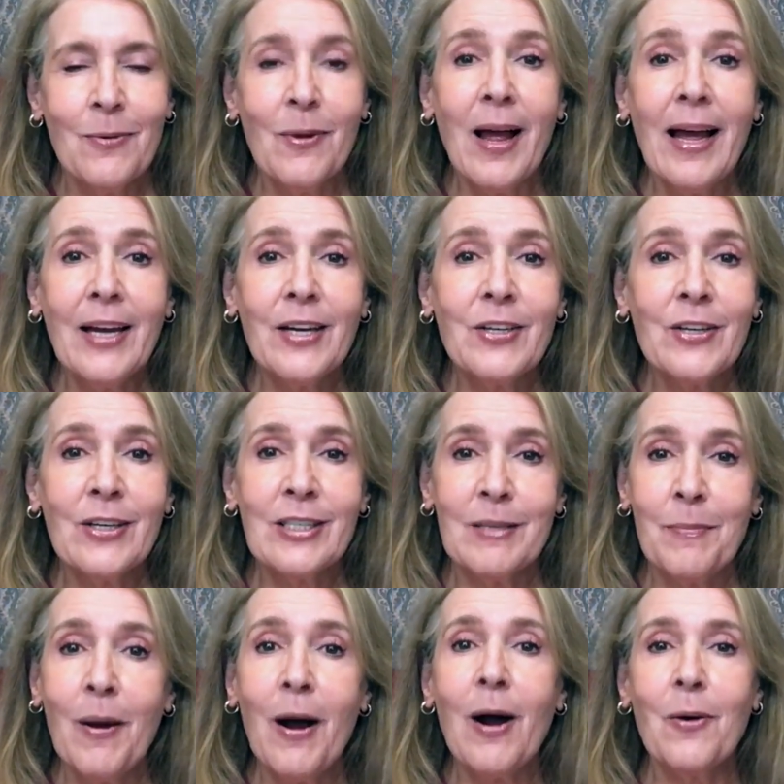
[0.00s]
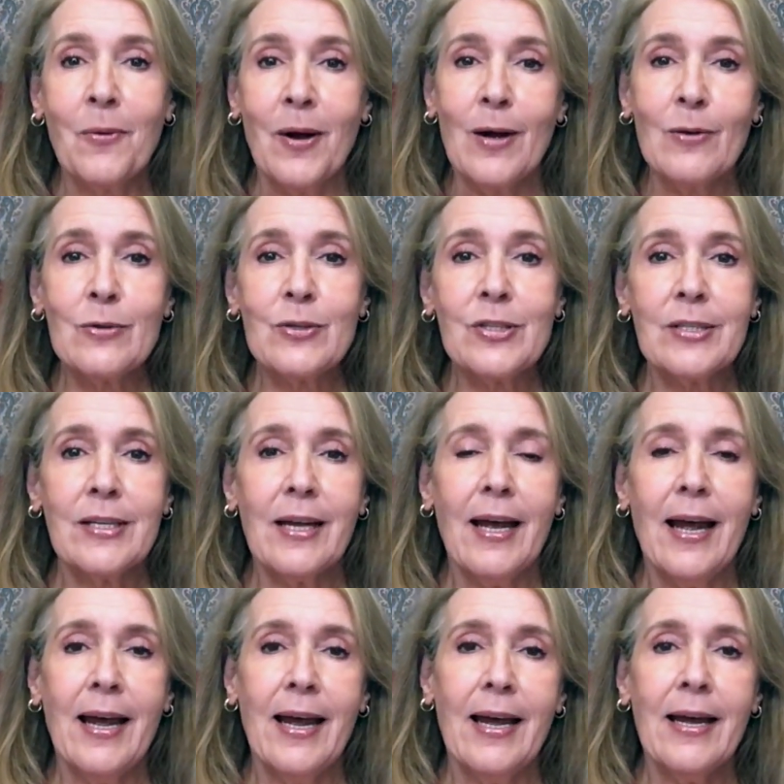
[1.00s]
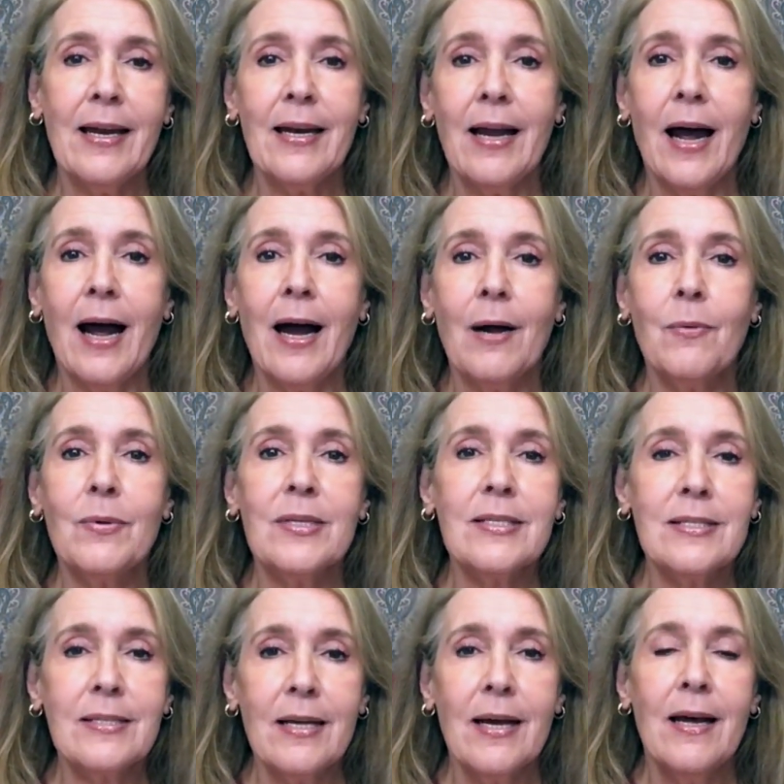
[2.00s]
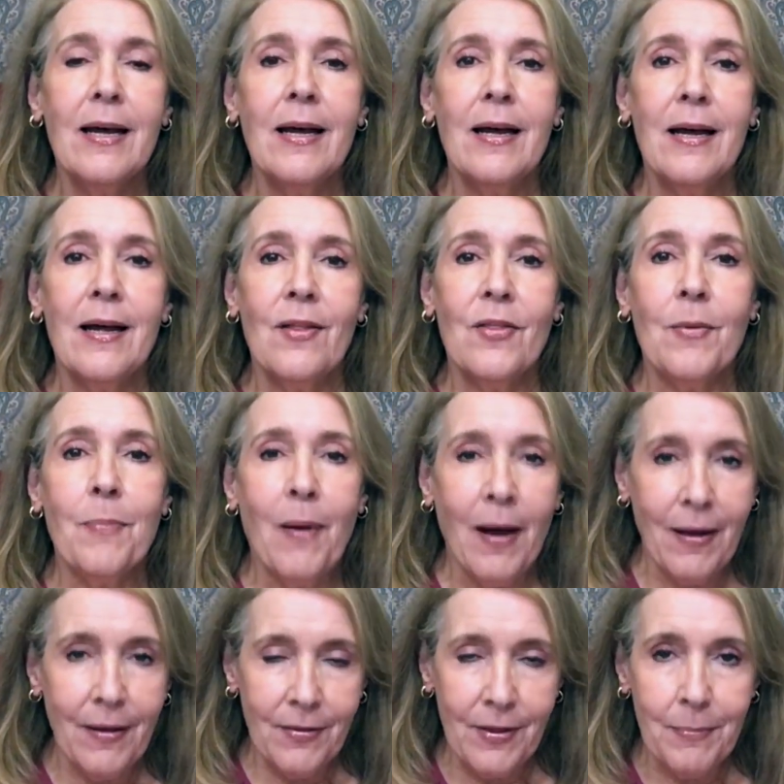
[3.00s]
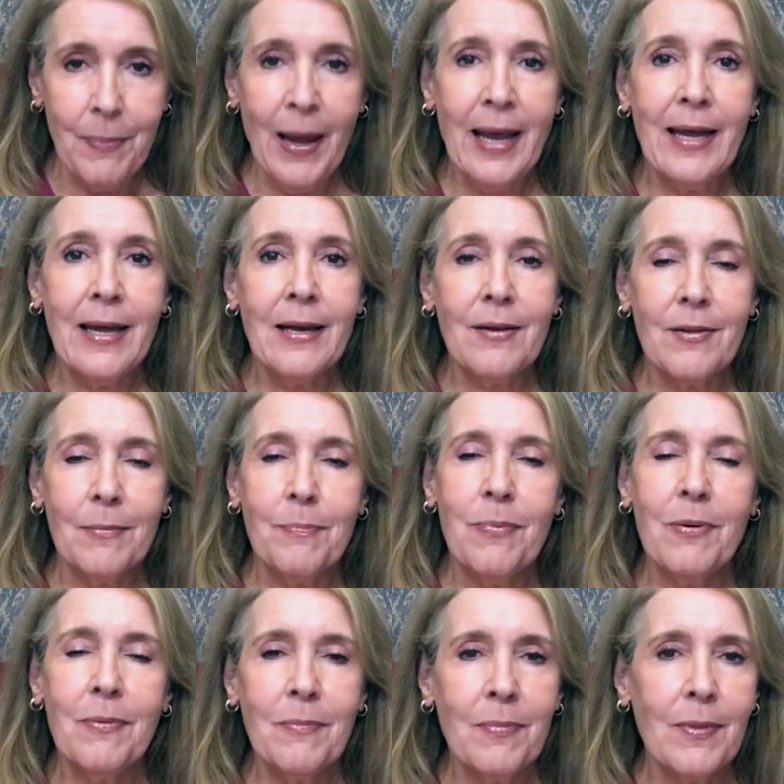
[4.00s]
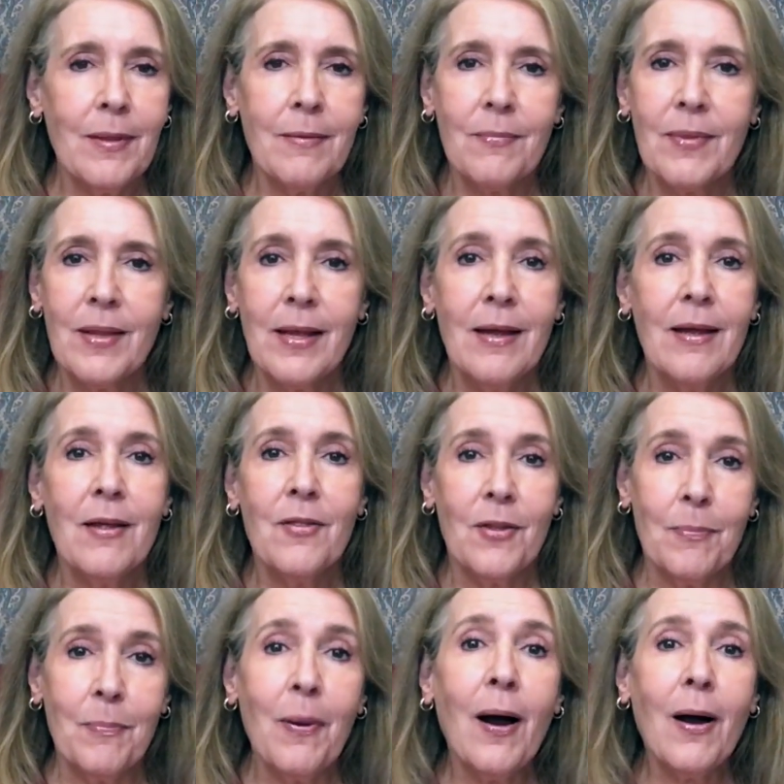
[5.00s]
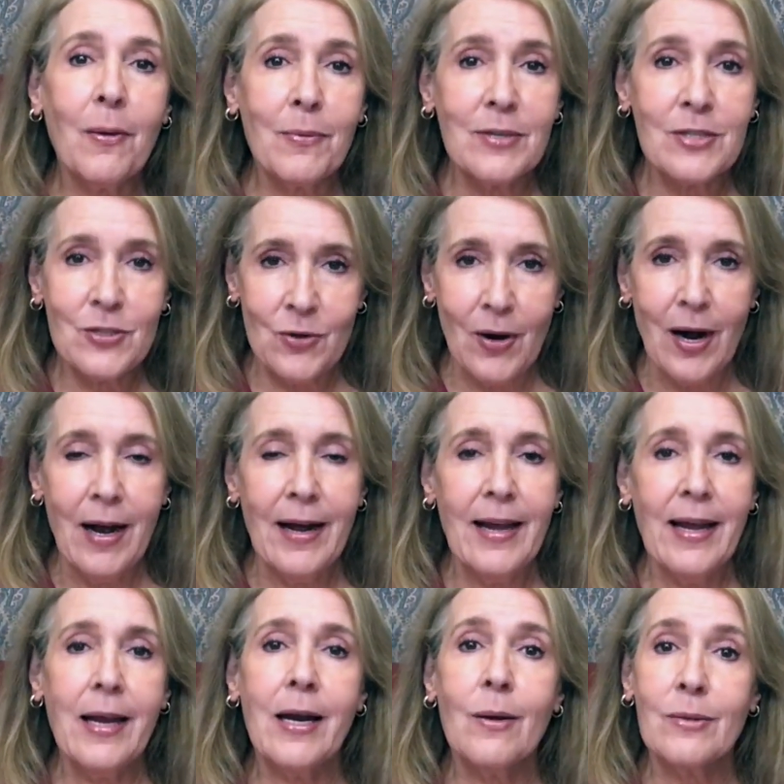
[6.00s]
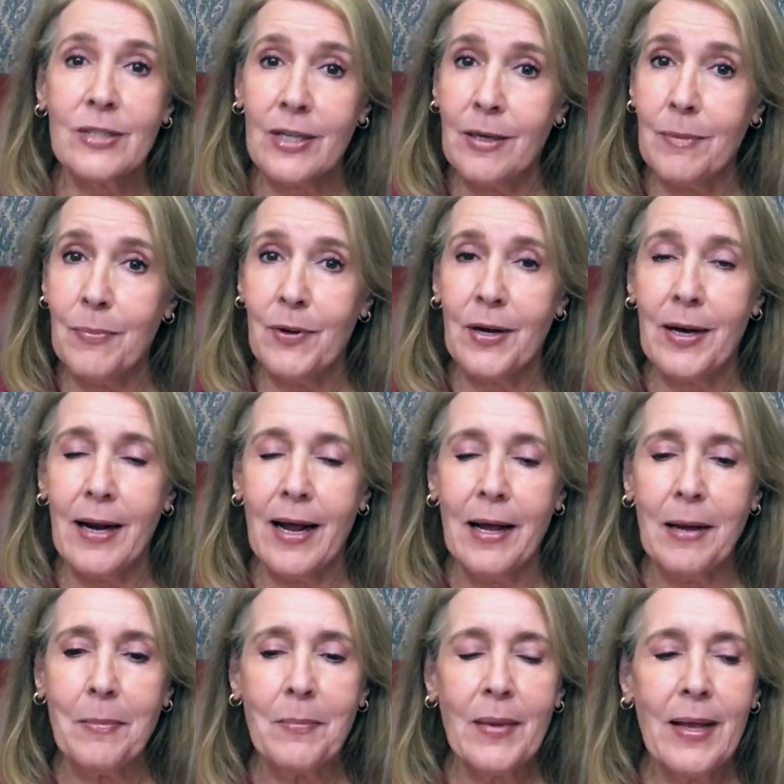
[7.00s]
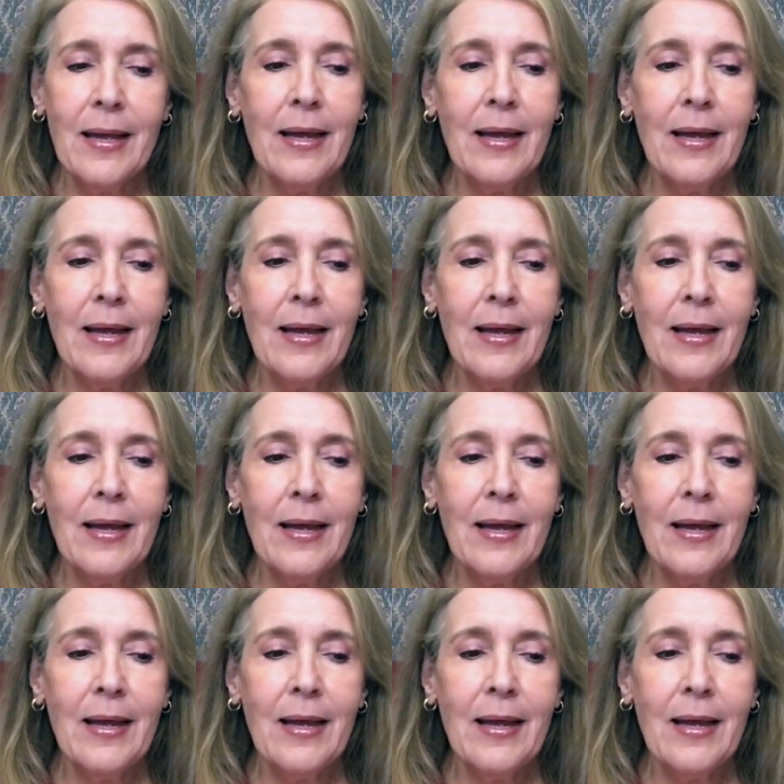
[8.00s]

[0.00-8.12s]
well, I had cooked a pot roast, and I was the the pan the the pot was dry, and I was going to put it up.